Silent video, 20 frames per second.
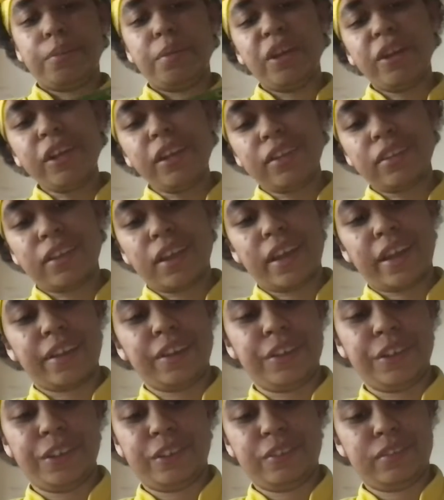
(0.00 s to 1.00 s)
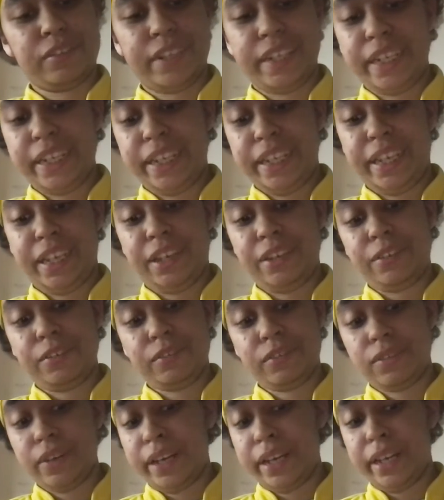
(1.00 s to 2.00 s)
be honest, I really,
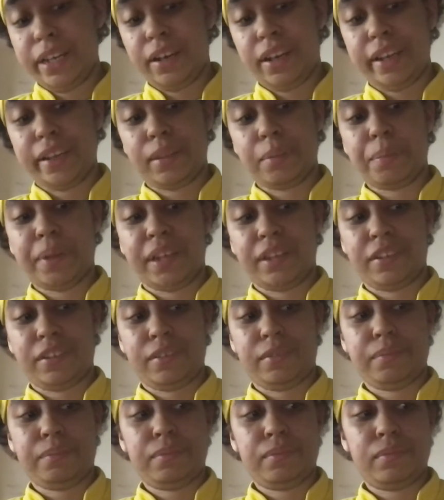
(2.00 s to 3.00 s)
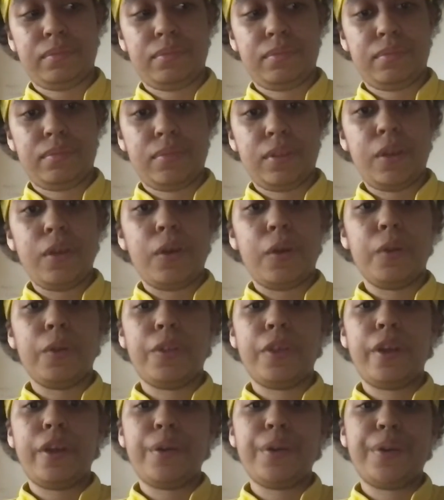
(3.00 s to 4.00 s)
really like the pattern.
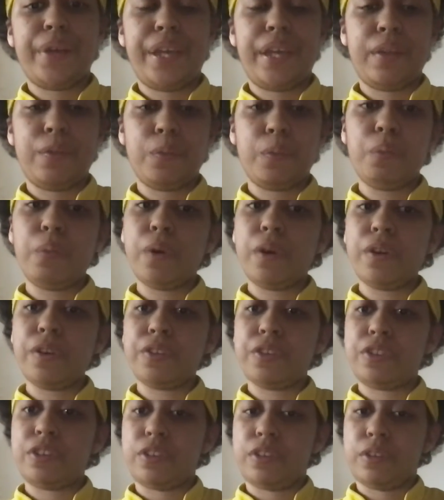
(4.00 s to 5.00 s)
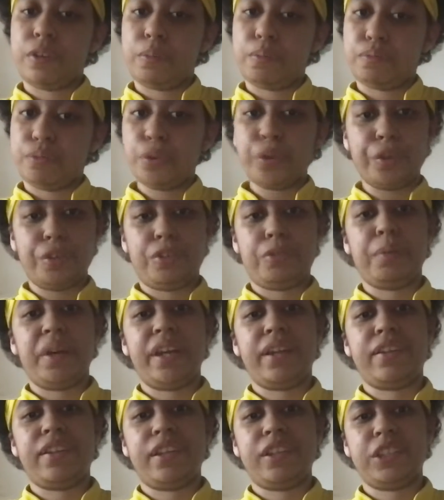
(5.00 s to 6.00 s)
Although it was brought to my
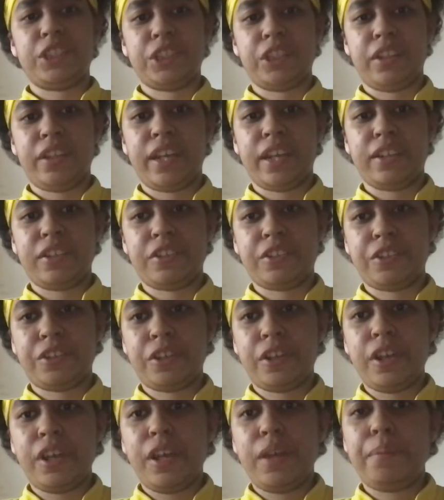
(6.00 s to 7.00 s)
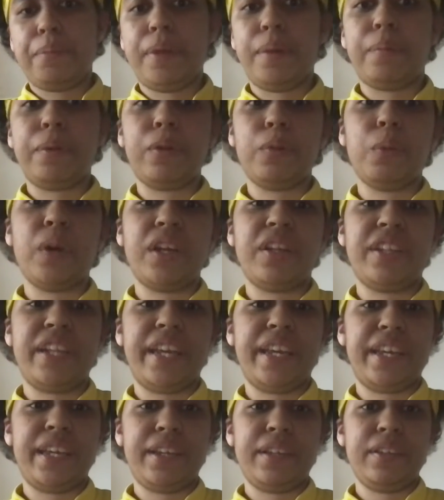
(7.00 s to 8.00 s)
attention that people were
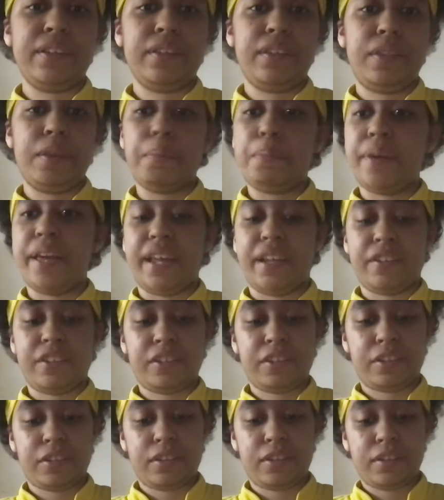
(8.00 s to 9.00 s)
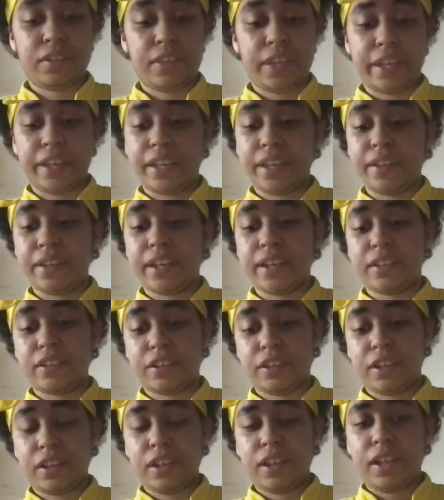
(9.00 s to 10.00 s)
taking the piss, thinking
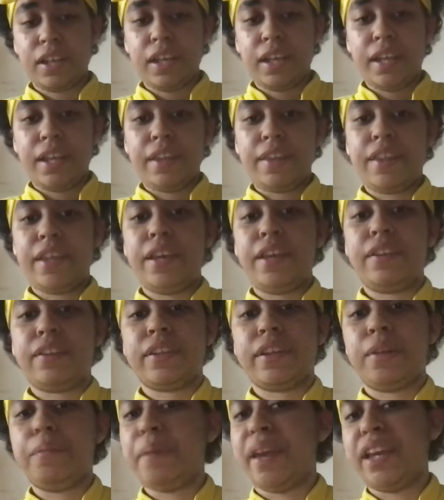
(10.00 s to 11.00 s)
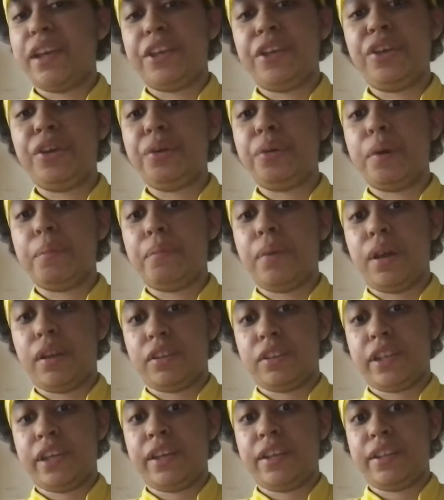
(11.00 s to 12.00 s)
that these can make you
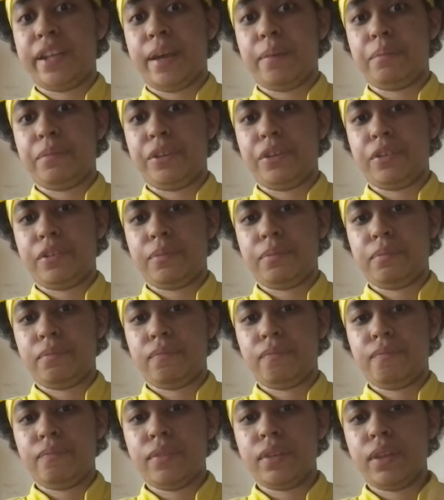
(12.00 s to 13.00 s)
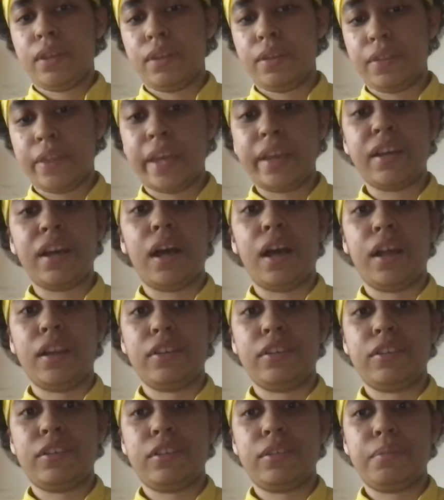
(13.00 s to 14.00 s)
mask exempt. They
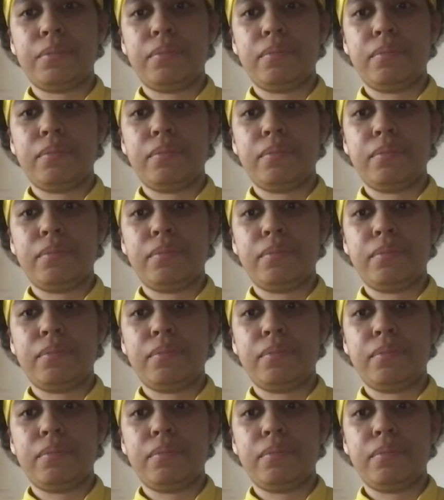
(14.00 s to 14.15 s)
can't.